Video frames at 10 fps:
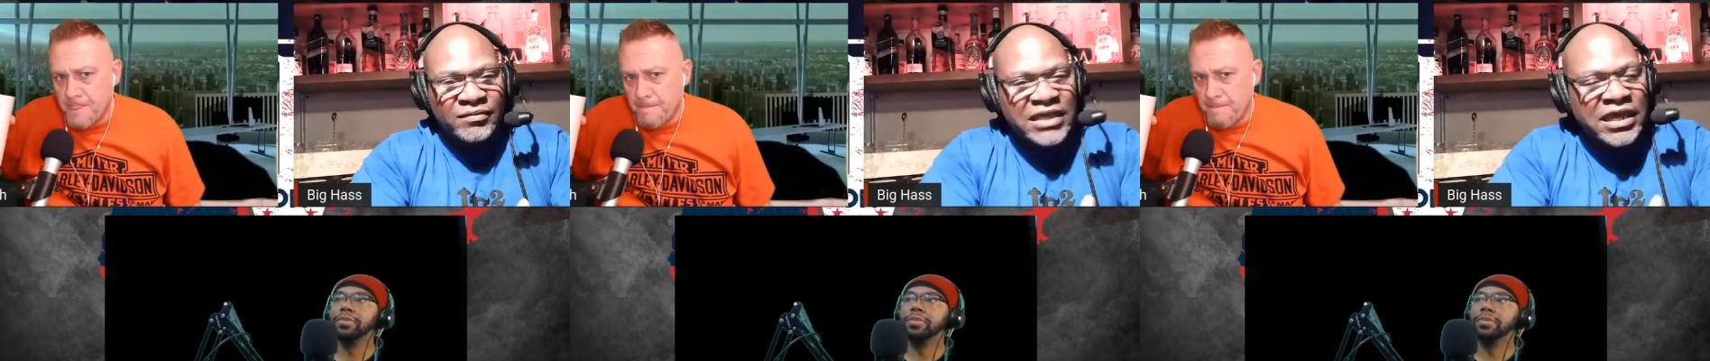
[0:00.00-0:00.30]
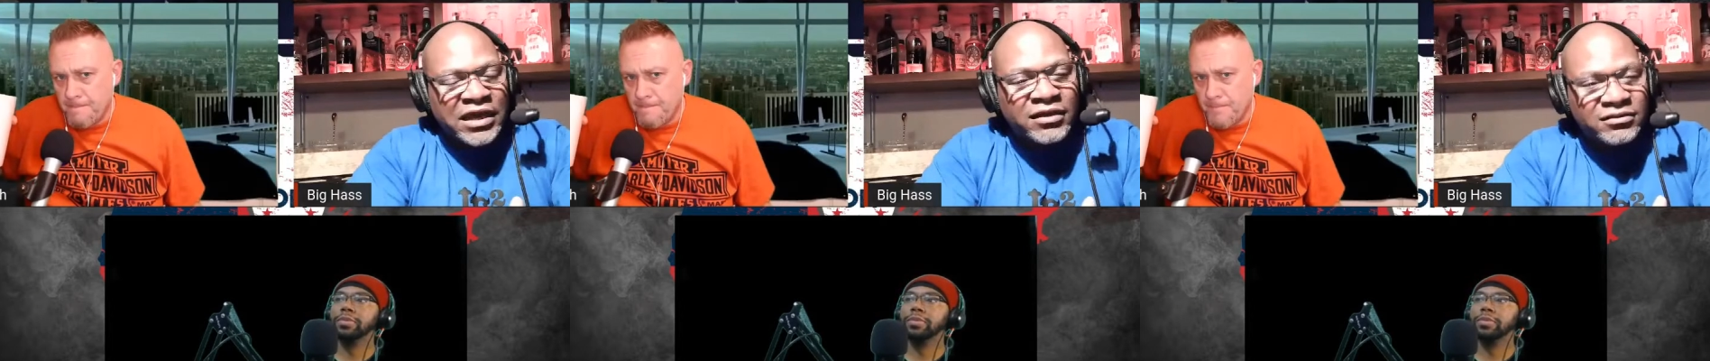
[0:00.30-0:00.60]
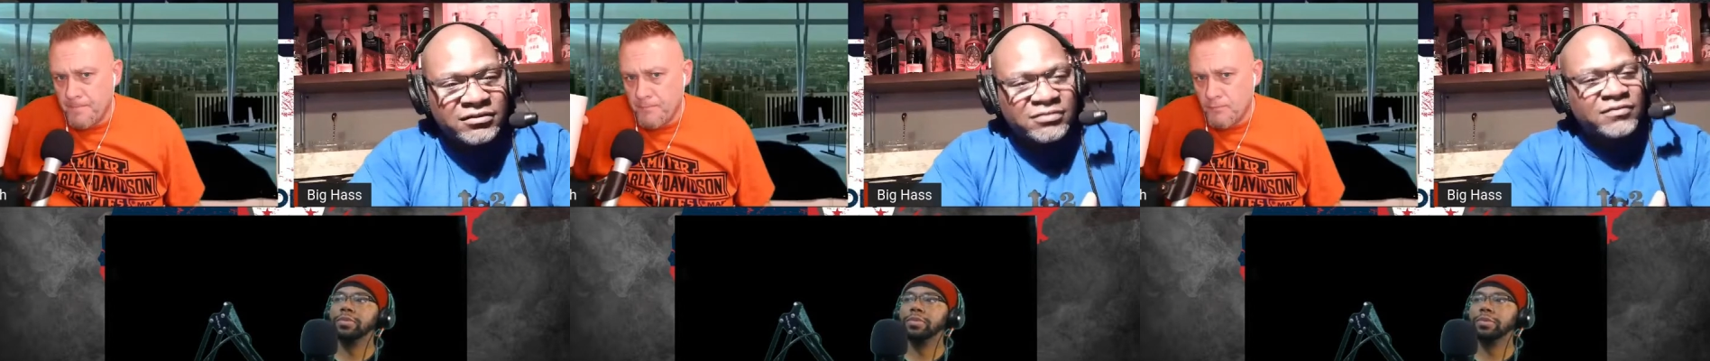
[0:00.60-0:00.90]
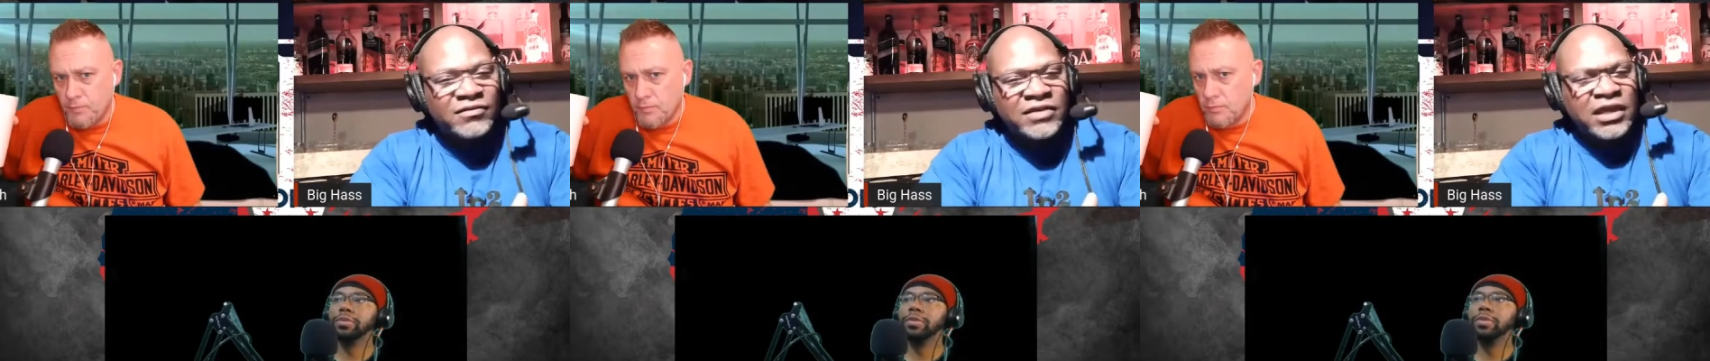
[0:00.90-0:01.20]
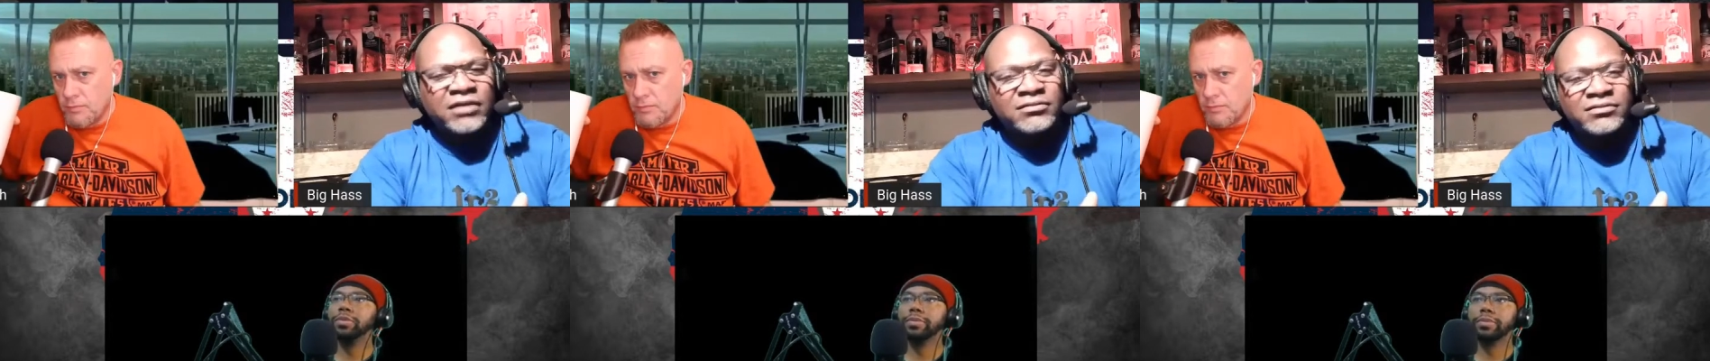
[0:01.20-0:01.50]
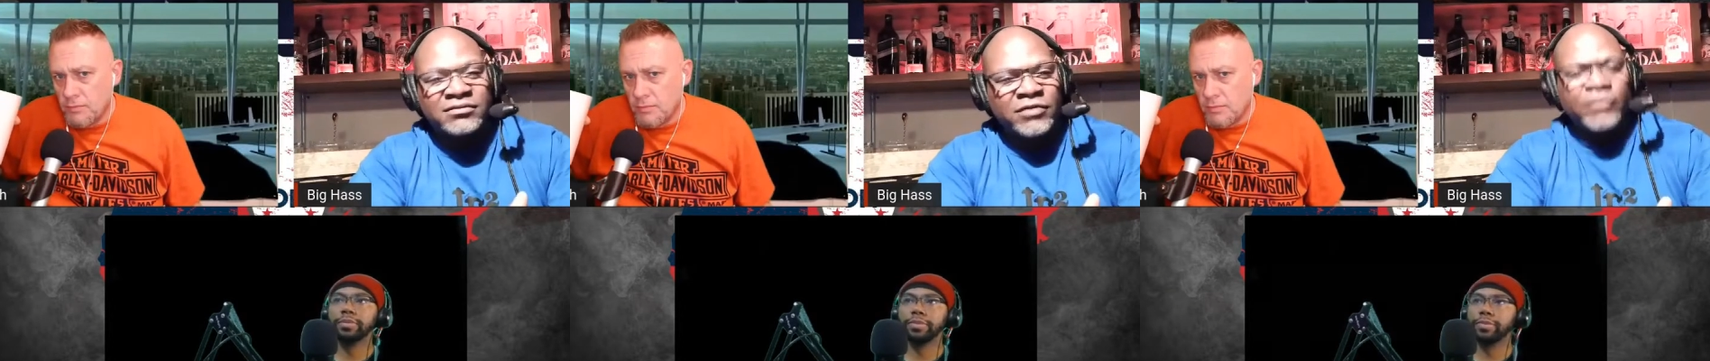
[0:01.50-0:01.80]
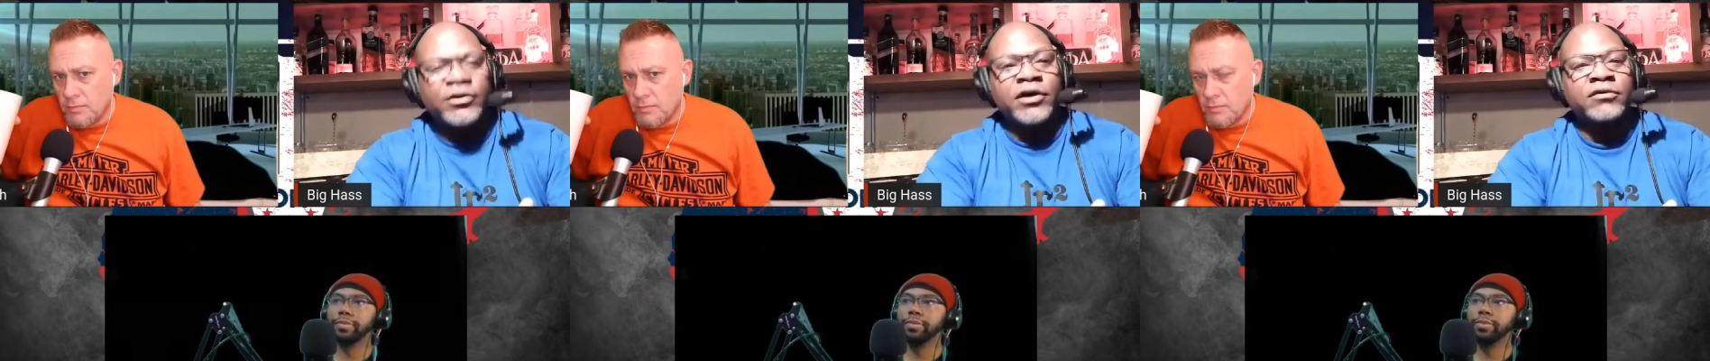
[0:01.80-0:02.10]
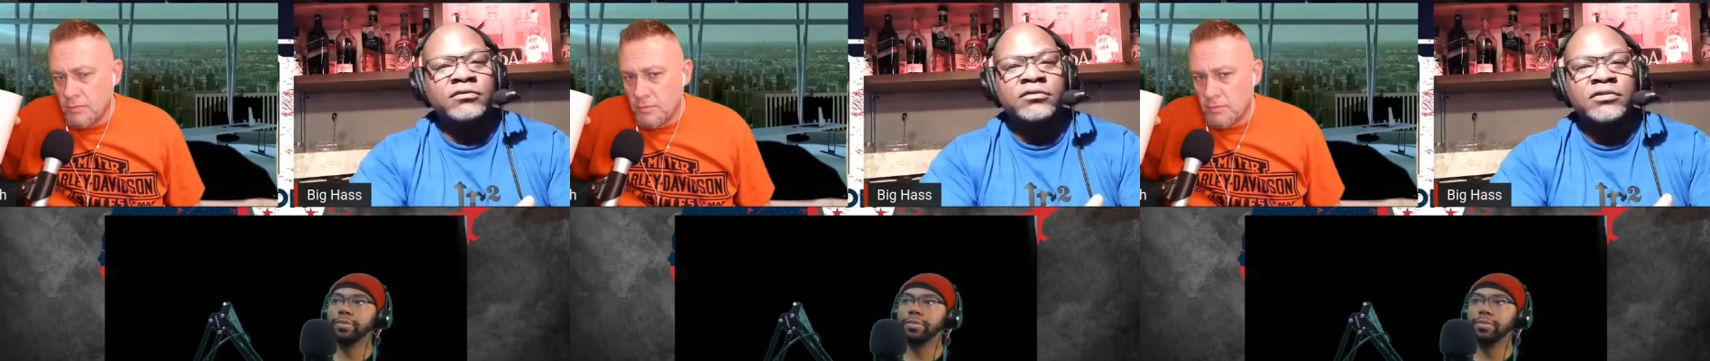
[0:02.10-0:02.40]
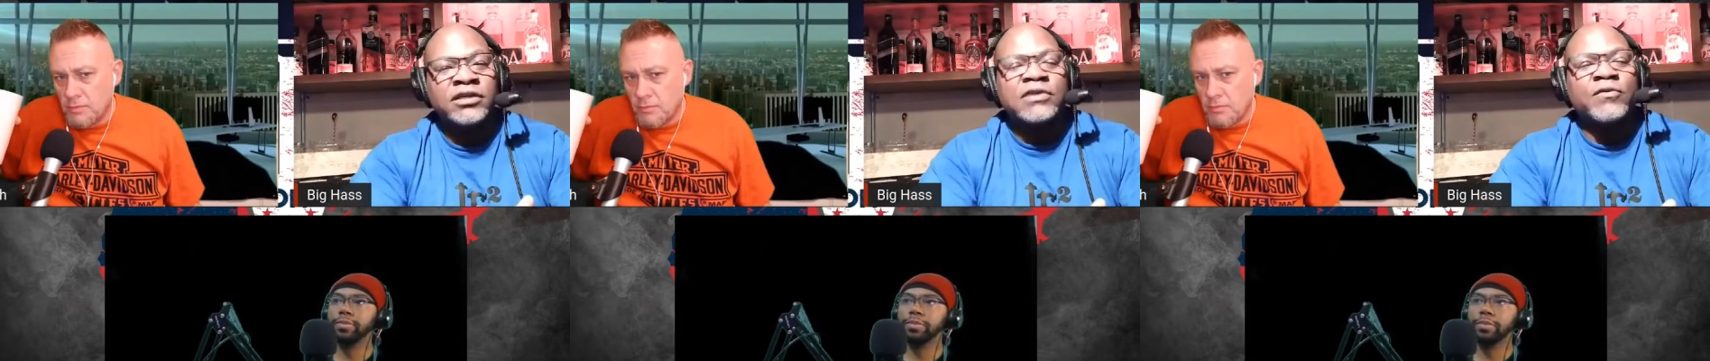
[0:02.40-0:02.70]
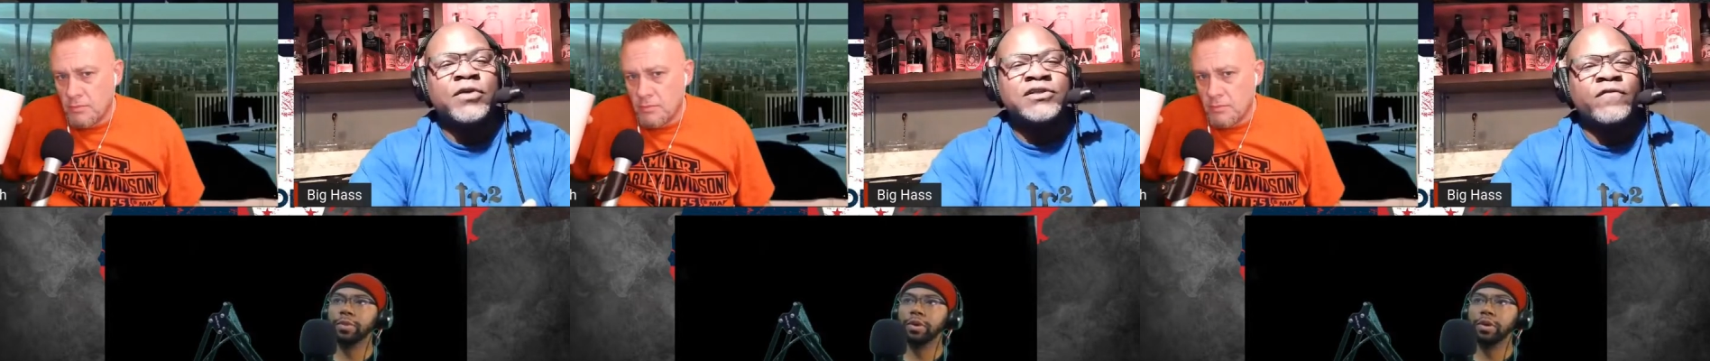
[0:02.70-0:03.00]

Speaker 1: Yeah, yeah, we don't know because there was no